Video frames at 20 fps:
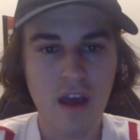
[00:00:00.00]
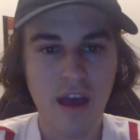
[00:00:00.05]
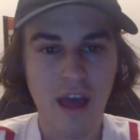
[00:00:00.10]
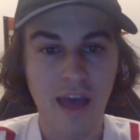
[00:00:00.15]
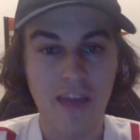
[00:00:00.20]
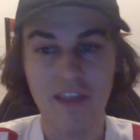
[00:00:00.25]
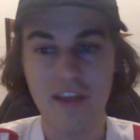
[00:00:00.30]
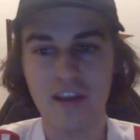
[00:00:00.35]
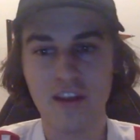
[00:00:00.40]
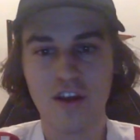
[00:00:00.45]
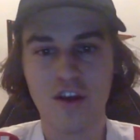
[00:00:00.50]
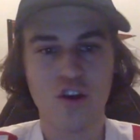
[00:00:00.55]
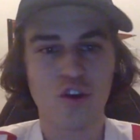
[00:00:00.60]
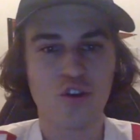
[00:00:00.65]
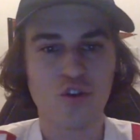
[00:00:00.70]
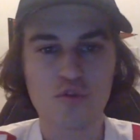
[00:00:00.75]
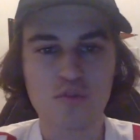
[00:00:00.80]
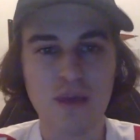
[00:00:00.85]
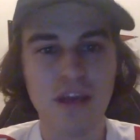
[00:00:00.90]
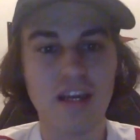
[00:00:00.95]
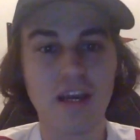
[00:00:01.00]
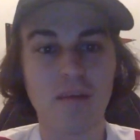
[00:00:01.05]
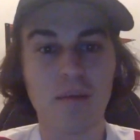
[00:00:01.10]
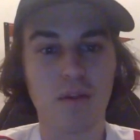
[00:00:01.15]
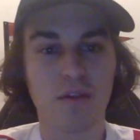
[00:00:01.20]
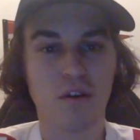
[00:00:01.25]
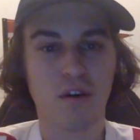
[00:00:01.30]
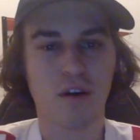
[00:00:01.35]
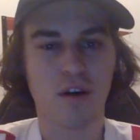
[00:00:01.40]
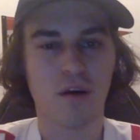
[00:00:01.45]
And then you pick up
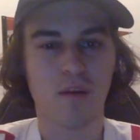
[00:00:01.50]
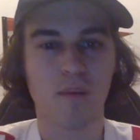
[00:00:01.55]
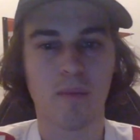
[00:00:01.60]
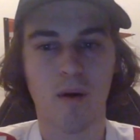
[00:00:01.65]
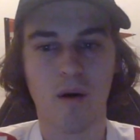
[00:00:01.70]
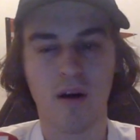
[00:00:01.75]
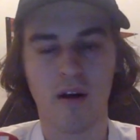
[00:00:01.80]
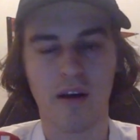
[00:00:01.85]
a ball,